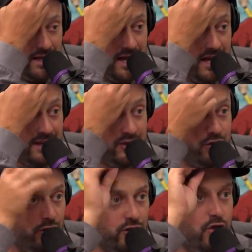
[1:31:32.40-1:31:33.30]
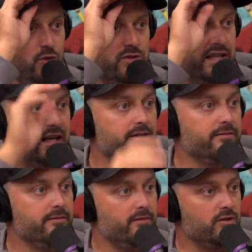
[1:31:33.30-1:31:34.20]
Yeah, unless you're using it,
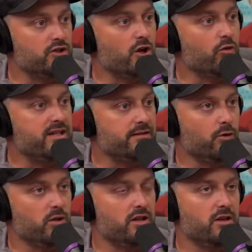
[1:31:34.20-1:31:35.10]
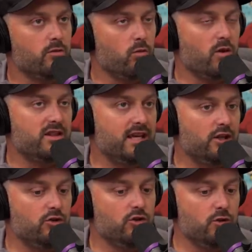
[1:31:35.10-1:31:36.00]
there's no reason for it. The one thing
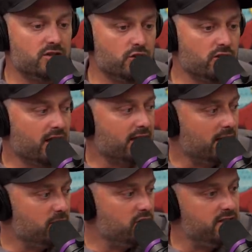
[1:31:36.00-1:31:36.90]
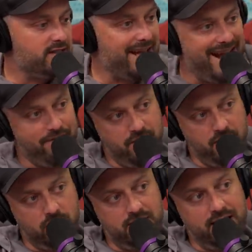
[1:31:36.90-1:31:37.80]
you do is a lot of times the staff
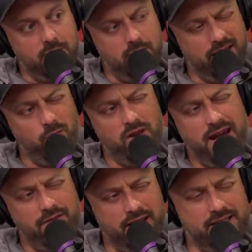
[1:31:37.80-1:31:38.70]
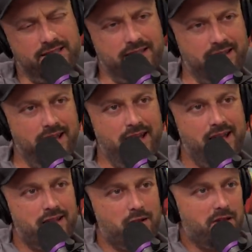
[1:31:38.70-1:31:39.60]
there will take it, but like we'd have like,
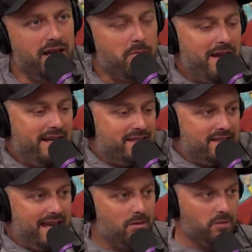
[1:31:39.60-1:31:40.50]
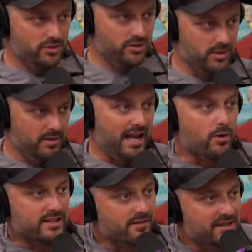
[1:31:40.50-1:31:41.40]
there'd be like make a sandwich or something. I
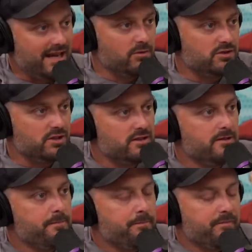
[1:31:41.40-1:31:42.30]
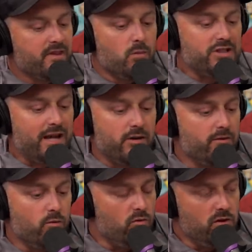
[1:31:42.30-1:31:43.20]
always have sandwiches, which I don't
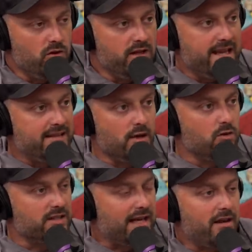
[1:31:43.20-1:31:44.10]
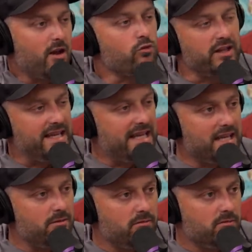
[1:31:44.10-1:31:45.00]
even eat those. Like I don't really
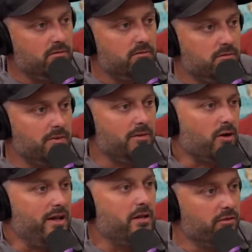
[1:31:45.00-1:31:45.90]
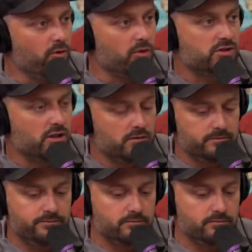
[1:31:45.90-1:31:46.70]
eat. I'm not going to eat before a show.